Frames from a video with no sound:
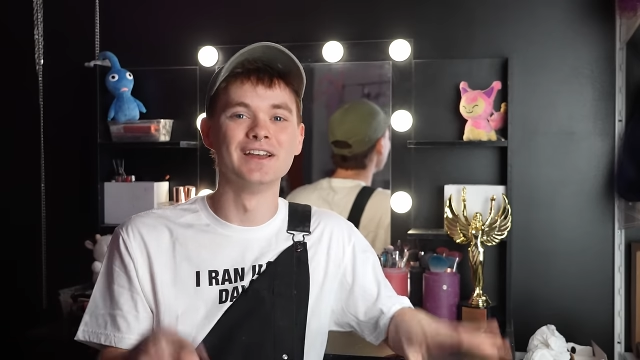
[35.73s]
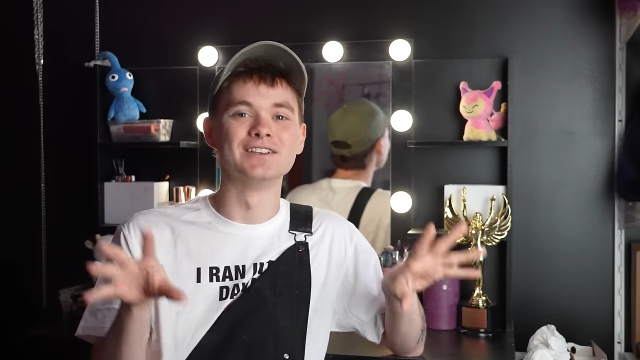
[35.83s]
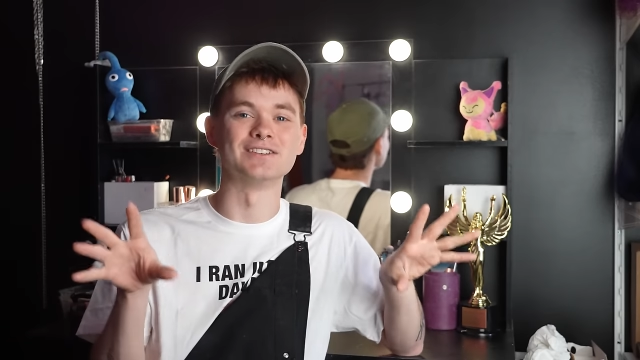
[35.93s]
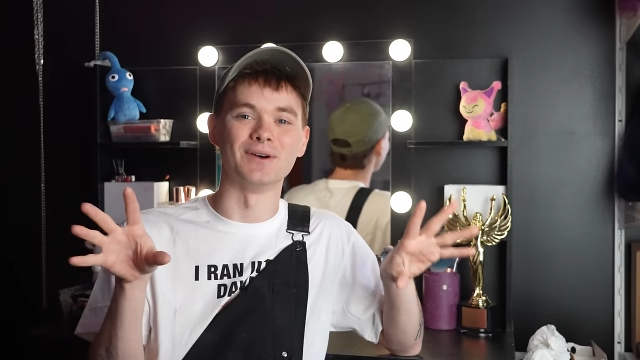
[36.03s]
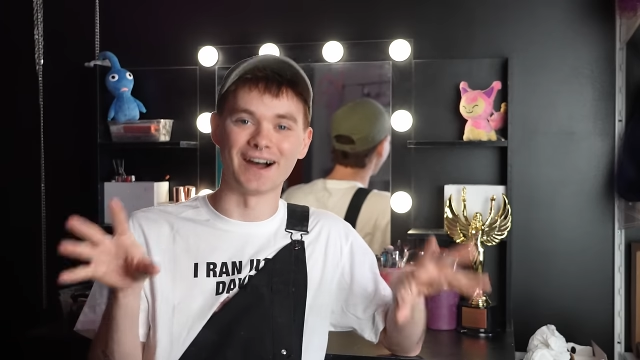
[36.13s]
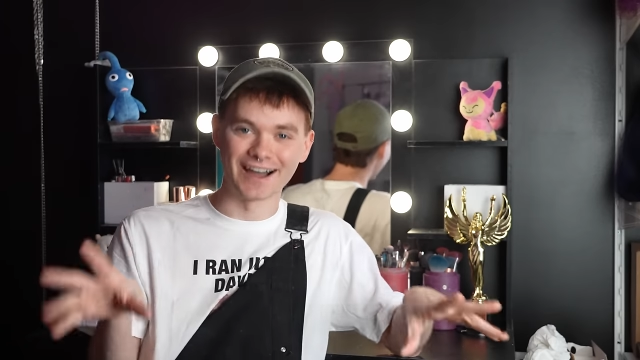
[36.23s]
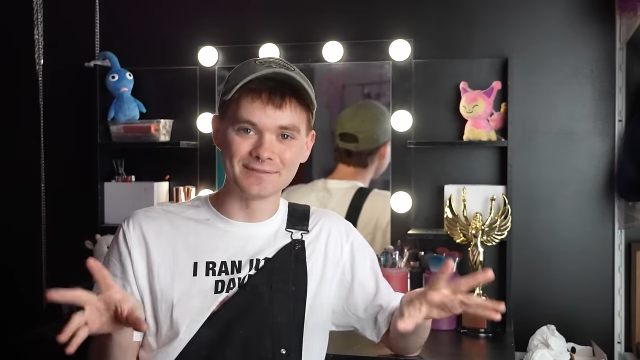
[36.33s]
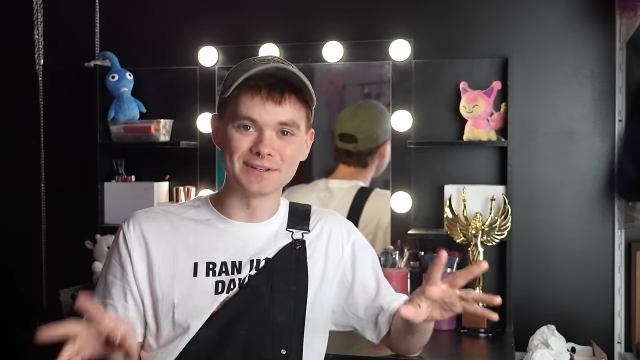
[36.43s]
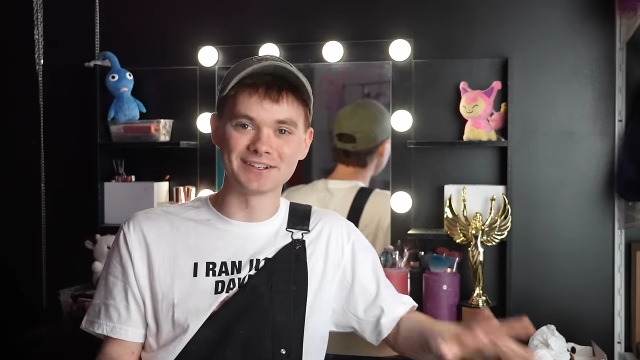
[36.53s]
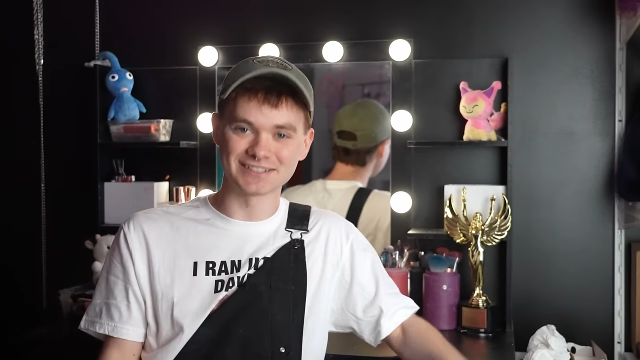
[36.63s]
So
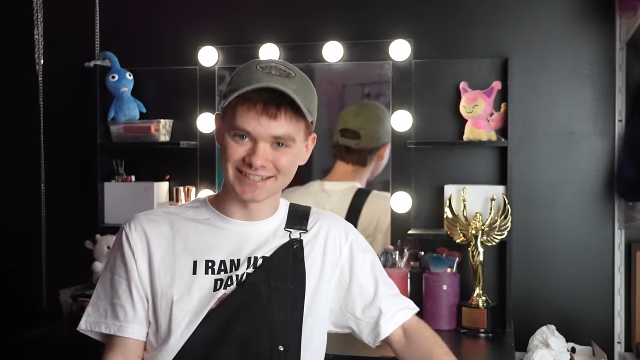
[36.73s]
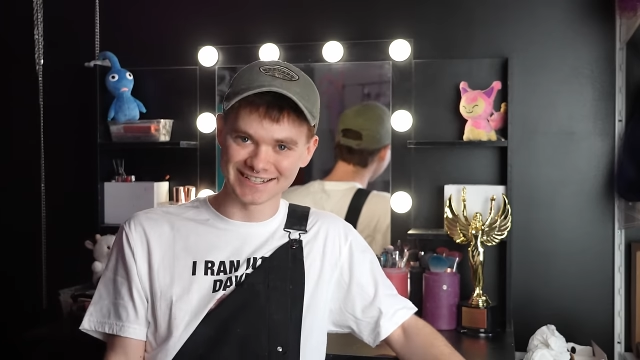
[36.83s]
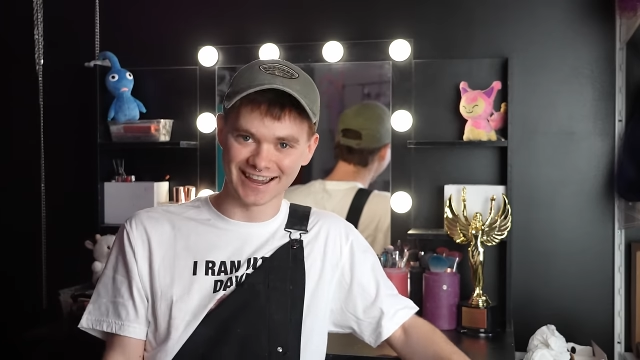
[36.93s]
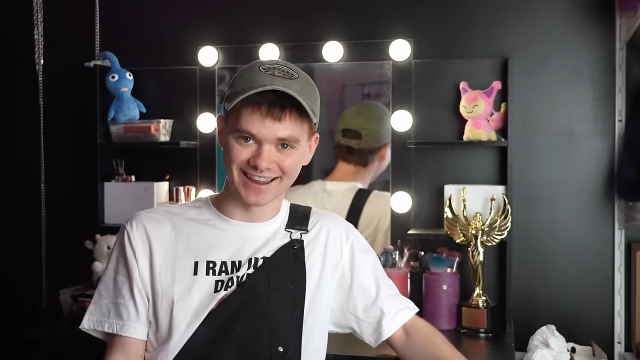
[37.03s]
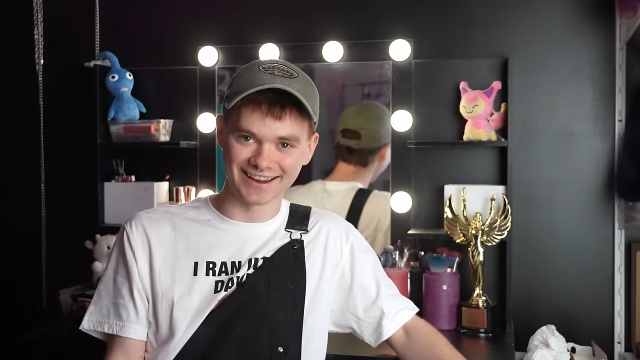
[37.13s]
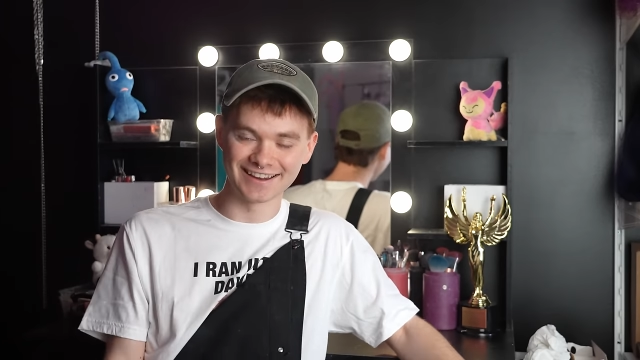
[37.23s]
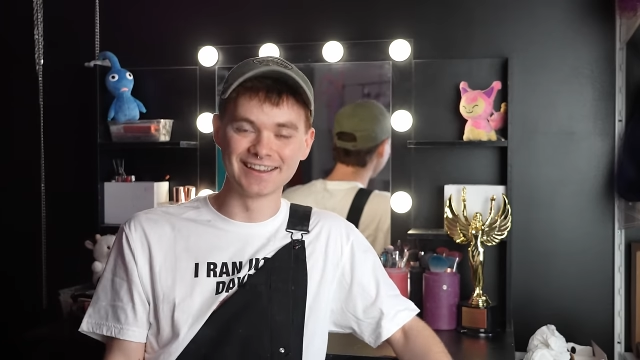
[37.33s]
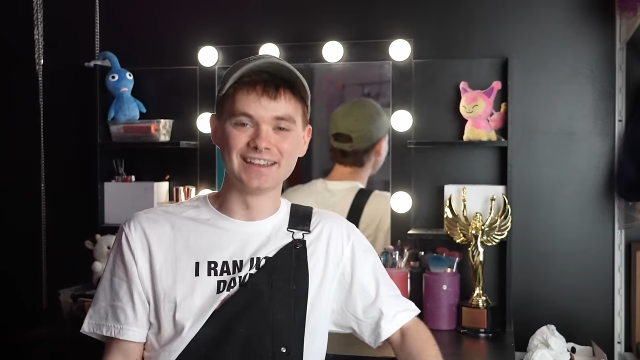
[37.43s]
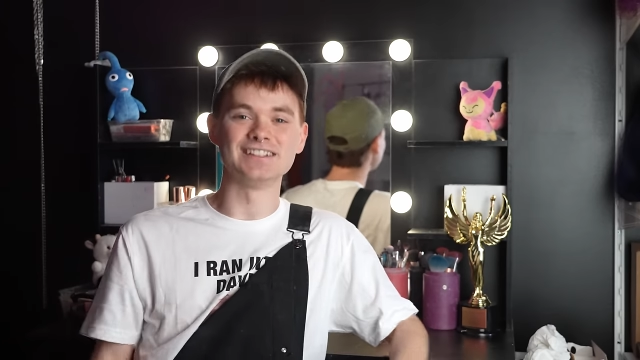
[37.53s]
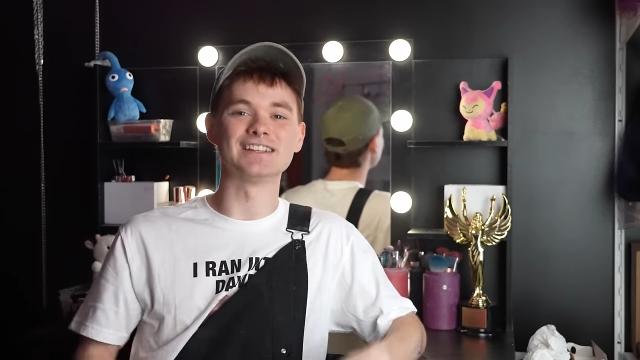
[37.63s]
I'm here today
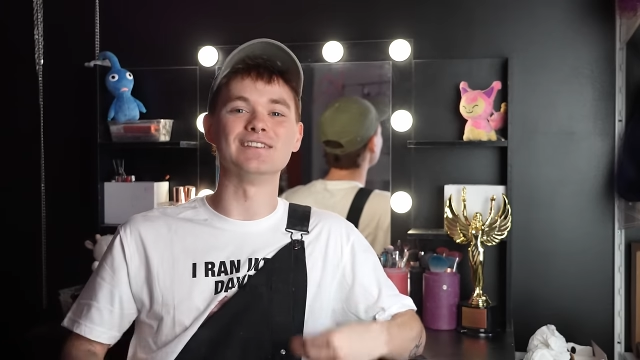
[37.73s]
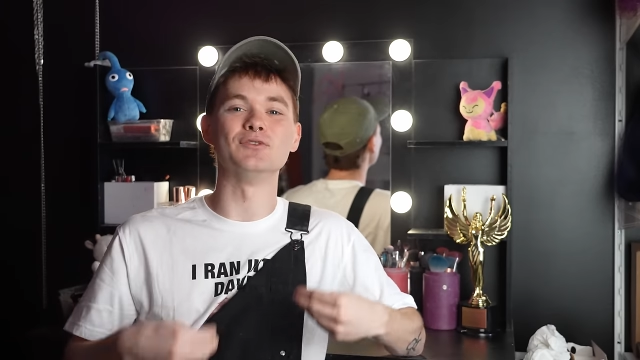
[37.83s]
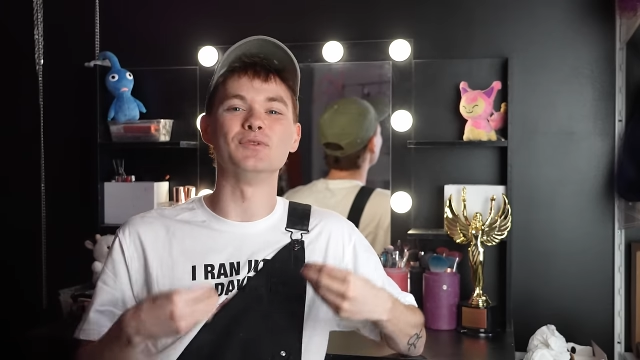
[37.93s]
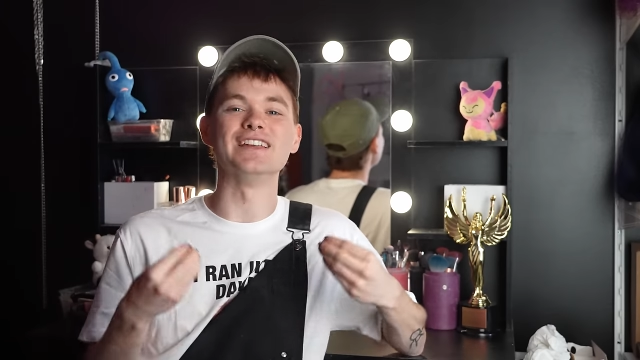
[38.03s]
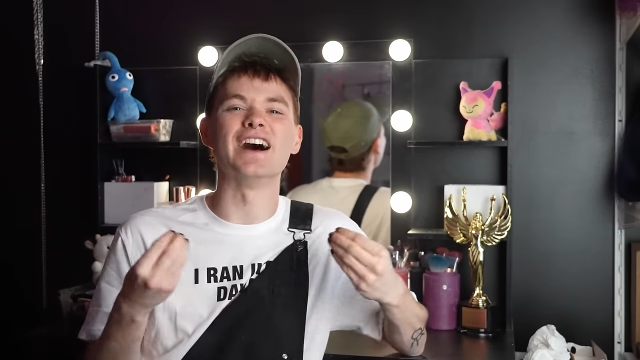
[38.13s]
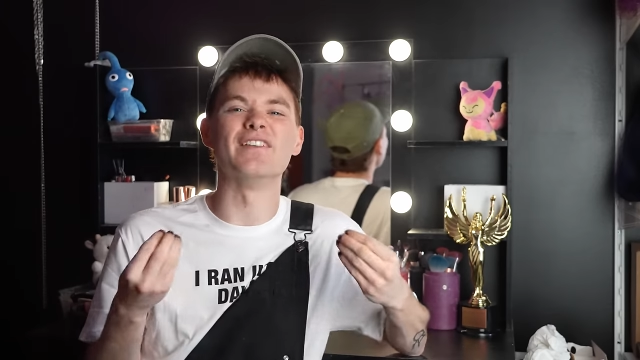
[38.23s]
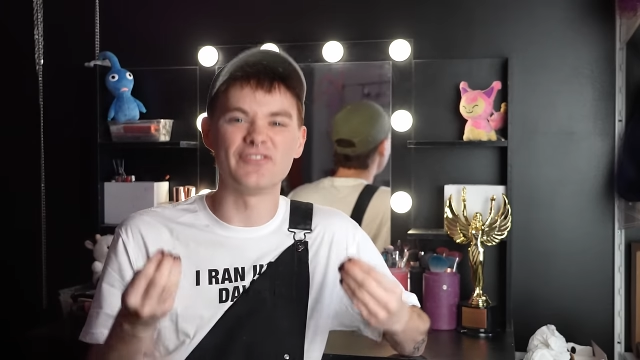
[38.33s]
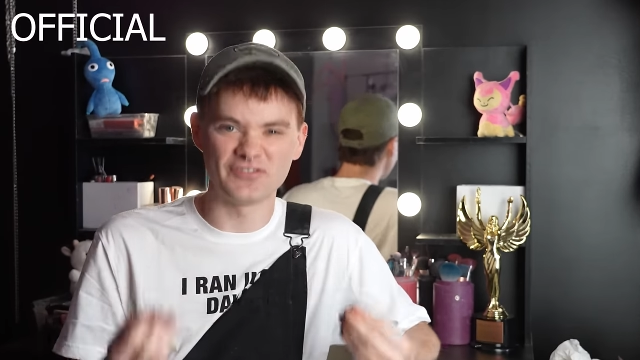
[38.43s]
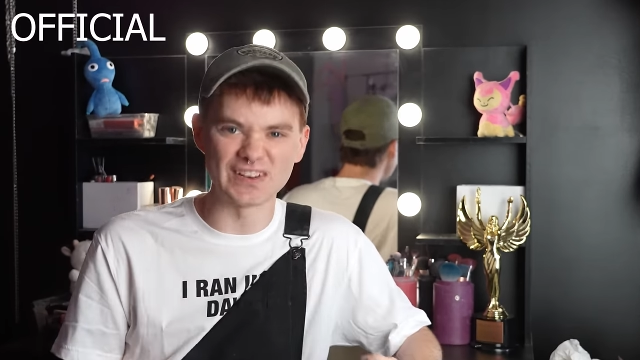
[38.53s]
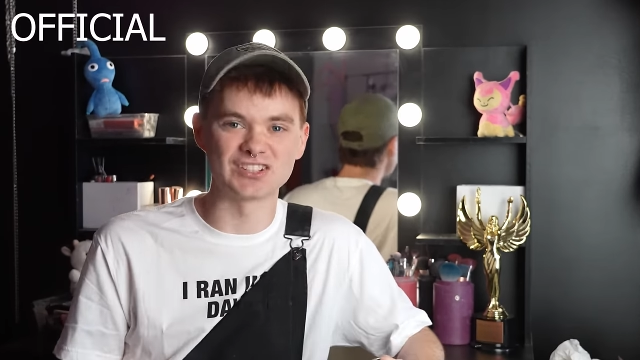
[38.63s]
to give you the
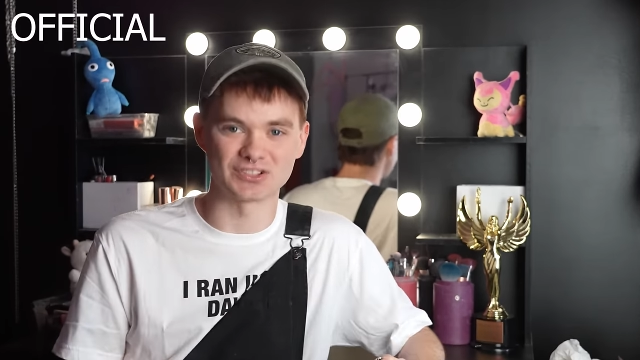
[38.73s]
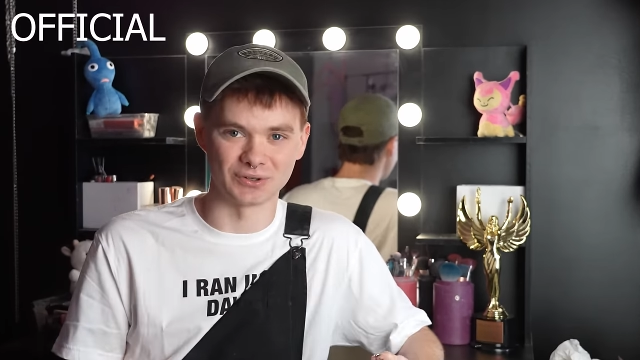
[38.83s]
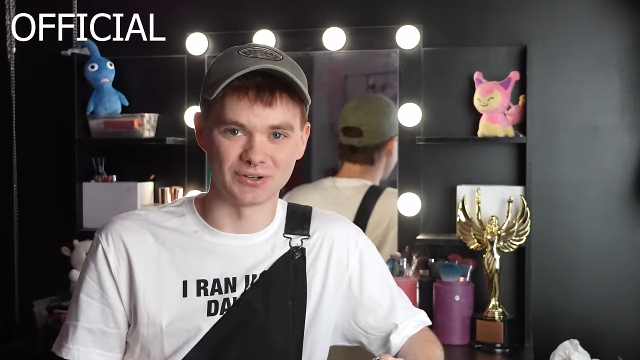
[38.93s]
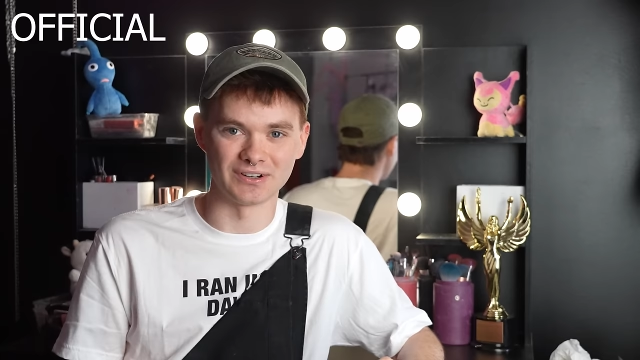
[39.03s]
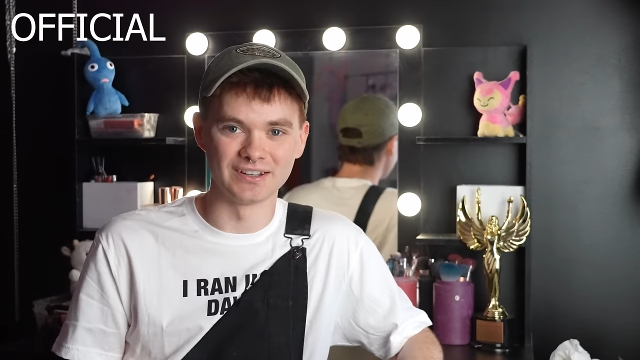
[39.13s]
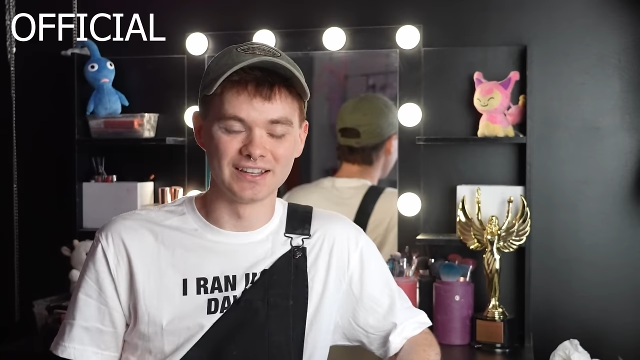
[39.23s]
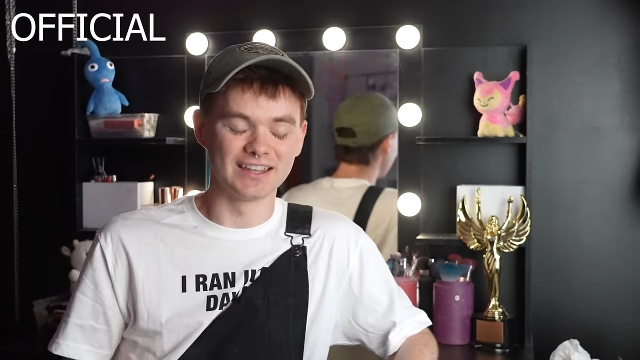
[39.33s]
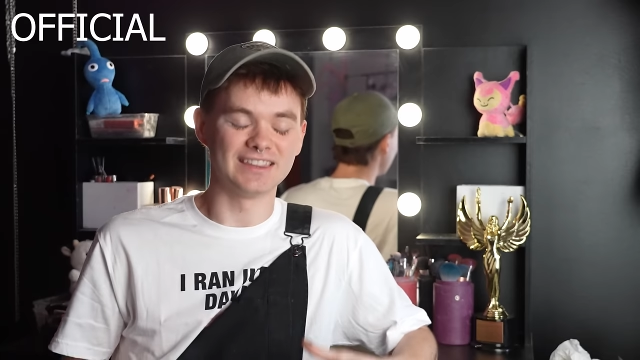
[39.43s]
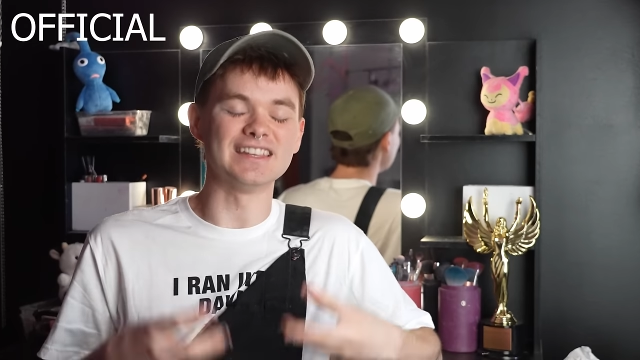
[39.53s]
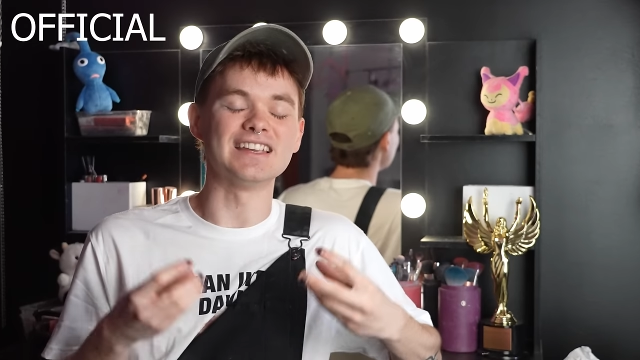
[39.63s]
official,
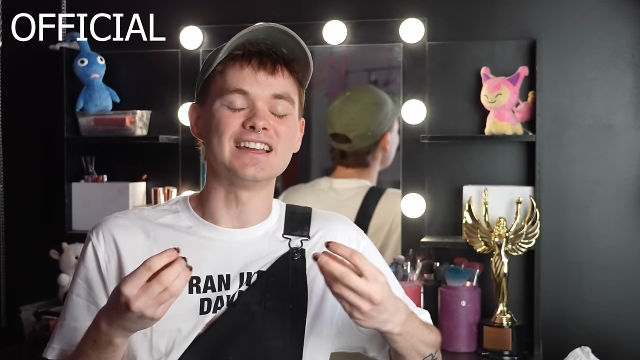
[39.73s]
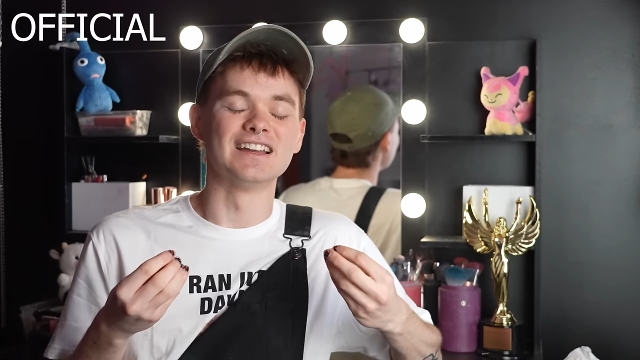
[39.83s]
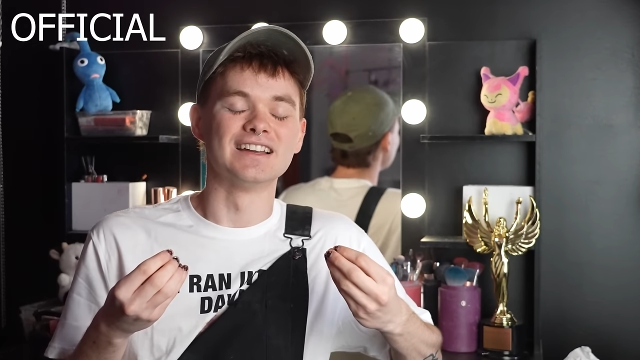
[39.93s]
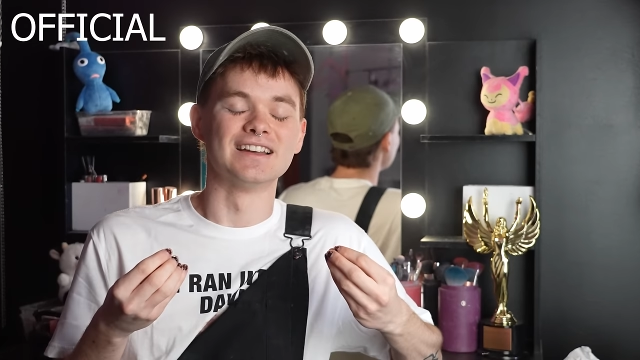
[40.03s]
the